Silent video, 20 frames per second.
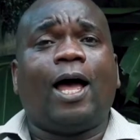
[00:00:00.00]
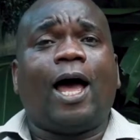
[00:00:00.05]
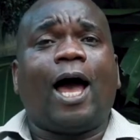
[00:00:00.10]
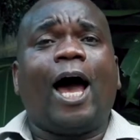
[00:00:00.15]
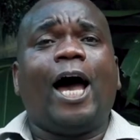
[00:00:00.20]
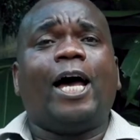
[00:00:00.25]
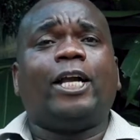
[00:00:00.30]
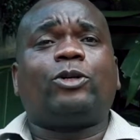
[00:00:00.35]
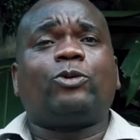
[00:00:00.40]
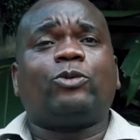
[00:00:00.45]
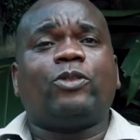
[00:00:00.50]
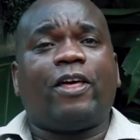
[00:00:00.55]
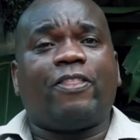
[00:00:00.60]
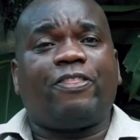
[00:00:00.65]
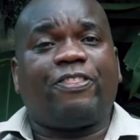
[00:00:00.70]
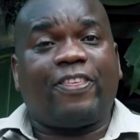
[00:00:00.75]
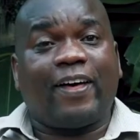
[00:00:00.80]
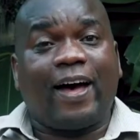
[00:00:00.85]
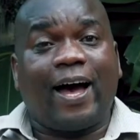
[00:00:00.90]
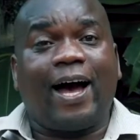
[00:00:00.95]
And to the
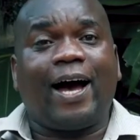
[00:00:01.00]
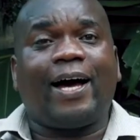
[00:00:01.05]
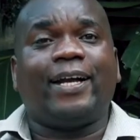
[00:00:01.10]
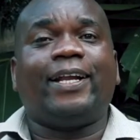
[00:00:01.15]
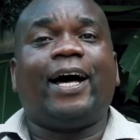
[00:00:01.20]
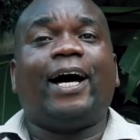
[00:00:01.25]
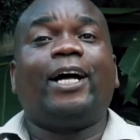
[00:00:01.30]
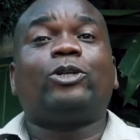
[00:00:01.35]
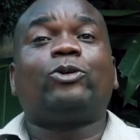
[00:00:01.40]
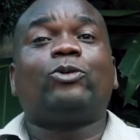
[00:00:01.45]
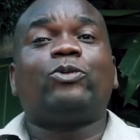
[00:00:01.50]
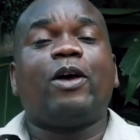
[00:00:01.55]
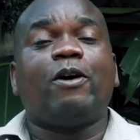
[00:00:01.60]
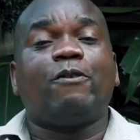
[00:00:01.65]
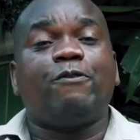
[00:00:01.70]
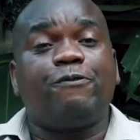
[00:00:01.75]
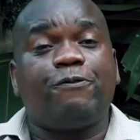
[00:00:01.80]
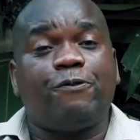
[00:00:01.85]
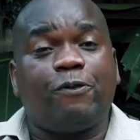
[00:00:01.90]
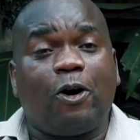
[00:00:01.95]
third, and to the
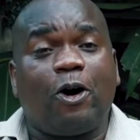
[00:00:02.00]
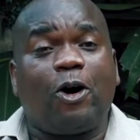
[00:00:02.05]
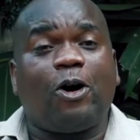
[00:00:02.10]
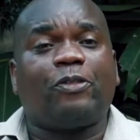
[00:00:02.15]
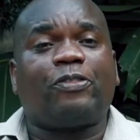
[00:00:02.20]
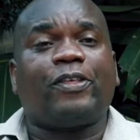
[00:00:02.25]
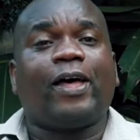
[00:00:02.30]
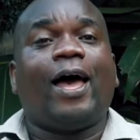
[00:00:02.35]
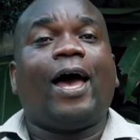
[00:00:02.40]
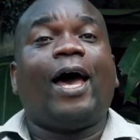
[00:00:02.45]
fourth,